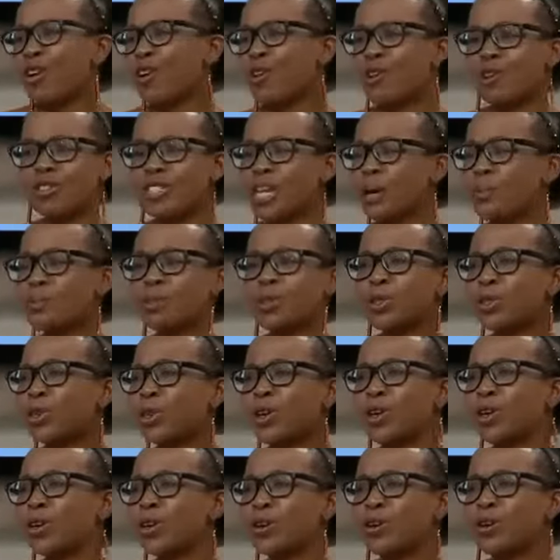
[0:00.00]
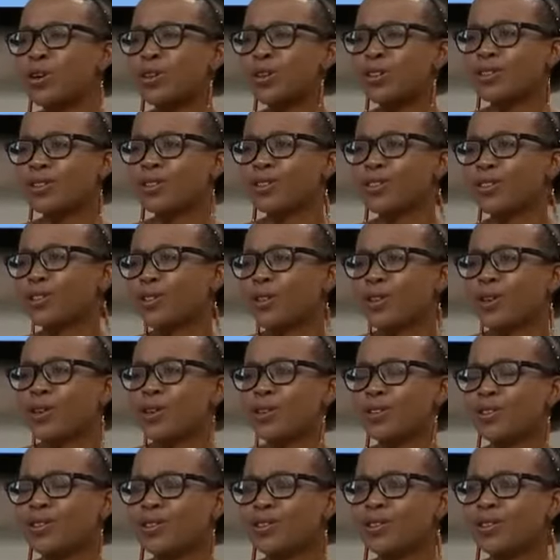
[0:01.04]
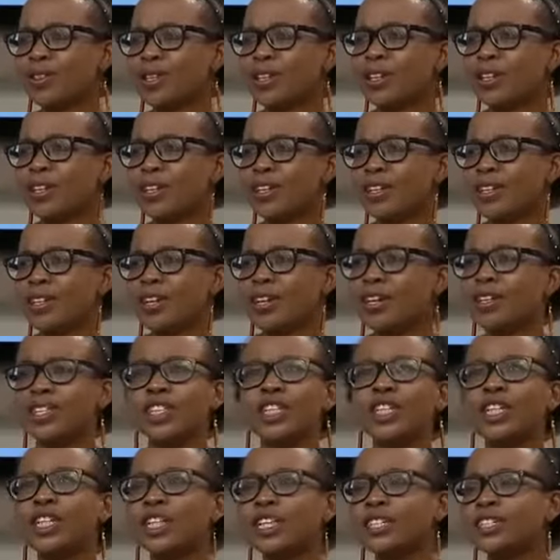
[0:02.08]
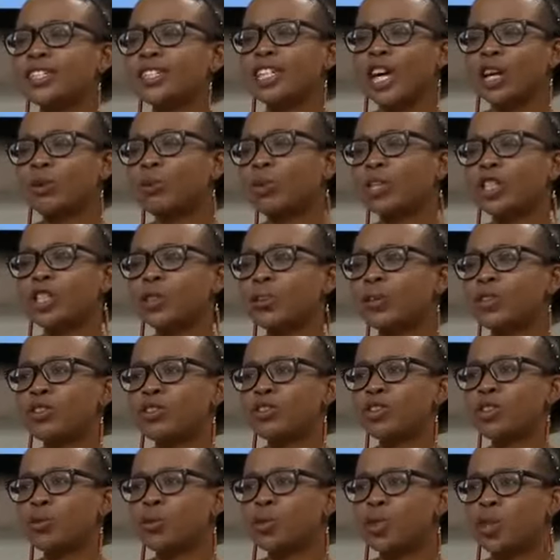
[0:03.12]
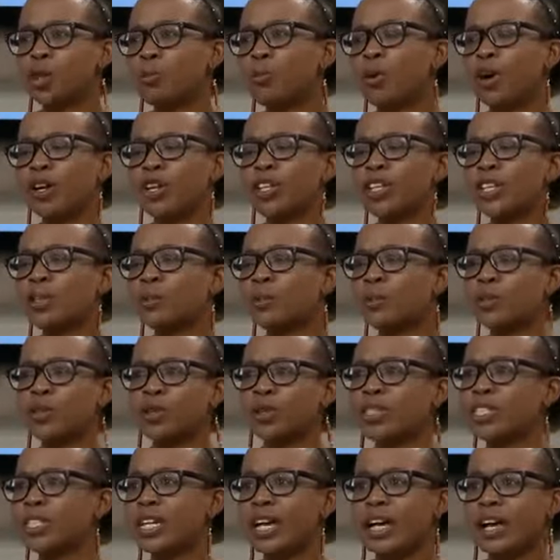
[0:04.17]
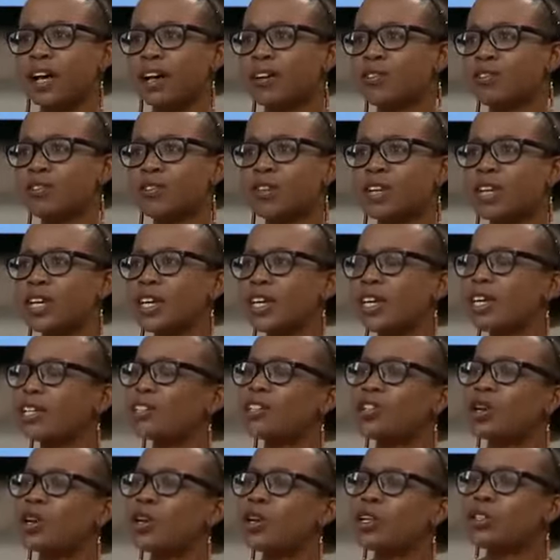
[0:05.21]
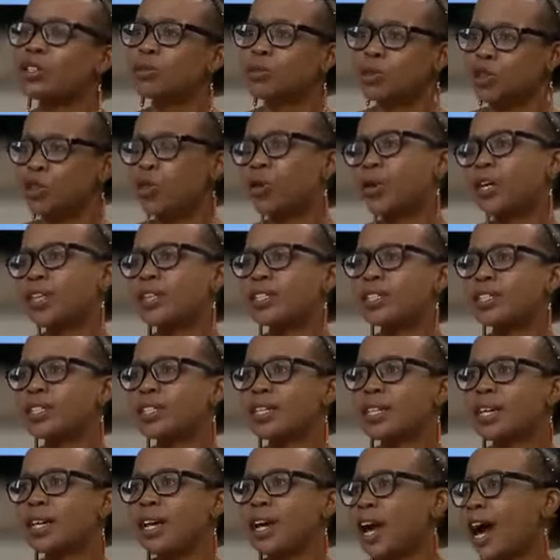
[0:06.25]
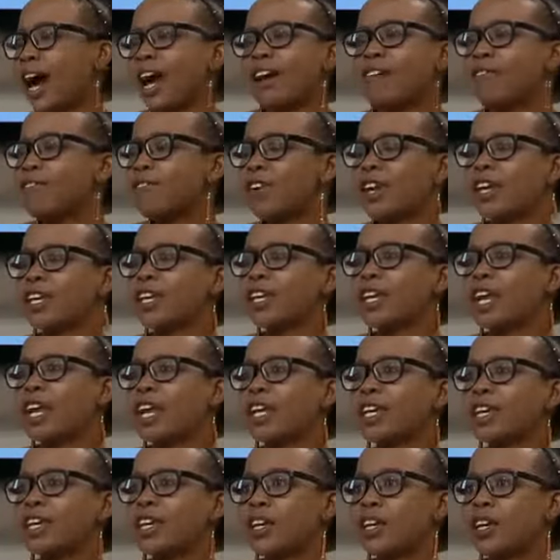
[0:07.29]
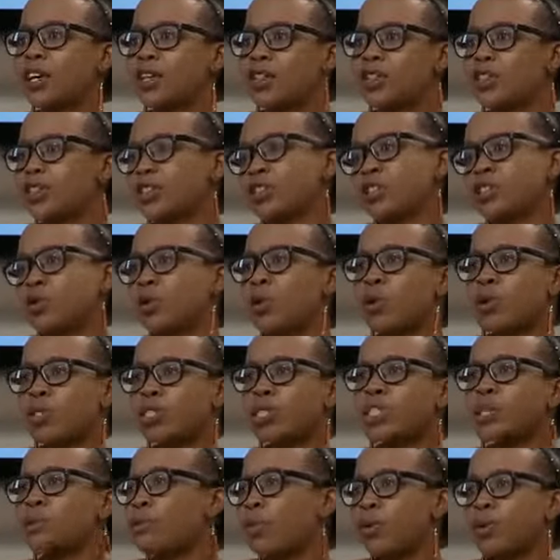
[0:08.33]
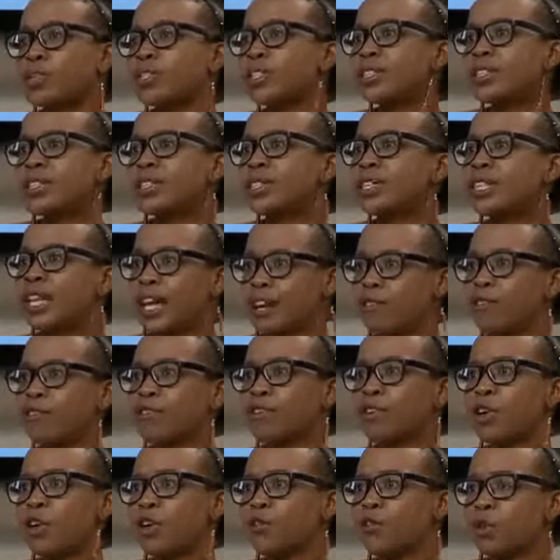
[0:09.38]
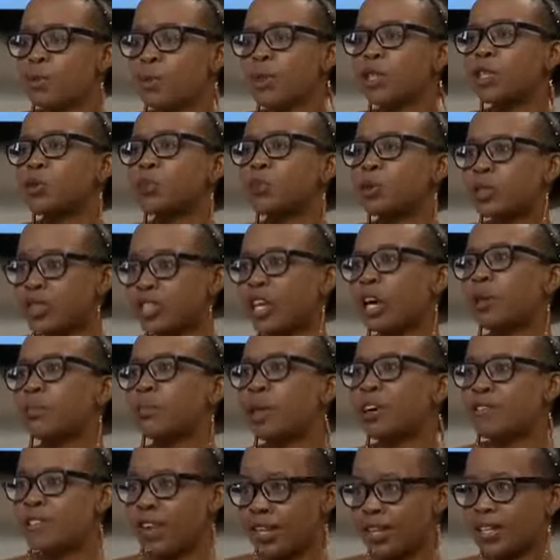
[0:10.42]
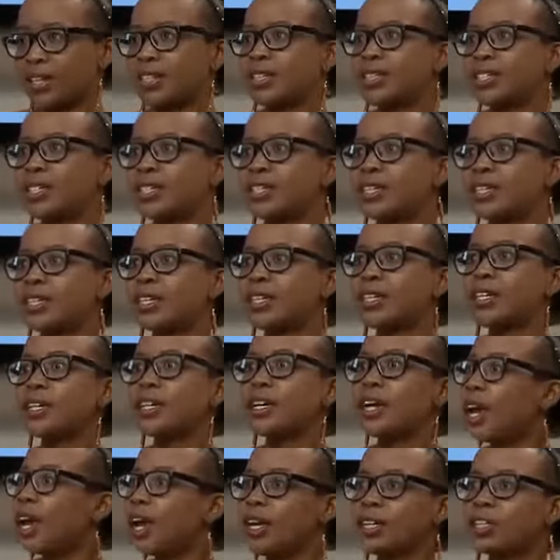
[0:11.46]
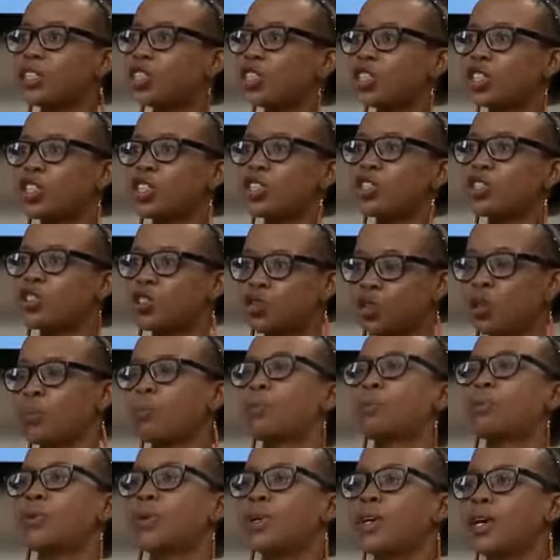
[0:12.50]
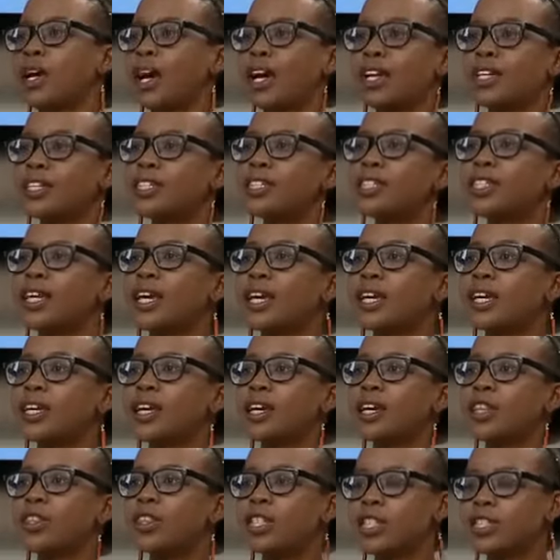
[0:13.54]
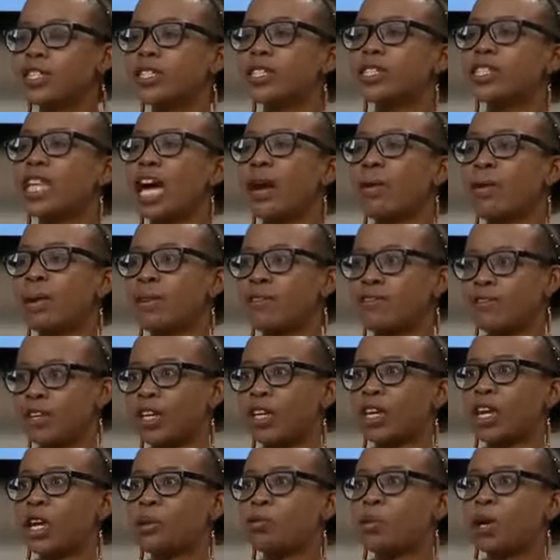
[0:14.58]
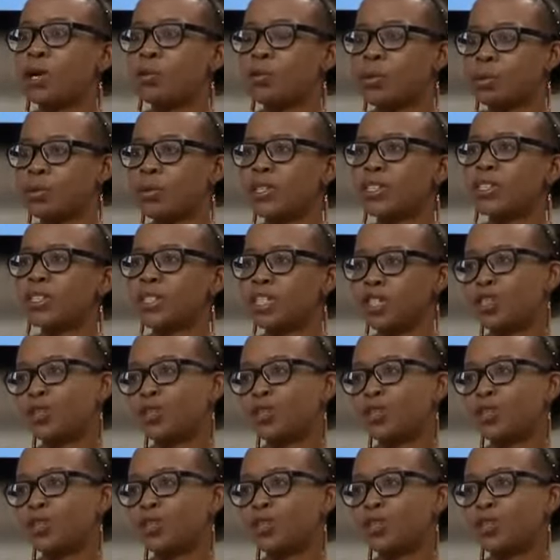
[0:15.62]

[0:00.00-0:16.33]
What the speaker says: No, it's up to her, you know? She can decide what she wants to do with her body, with herself. It's her choice. I felt like this cause is important enough for me to put down my vanity and just strip and say, this is how I feel about women's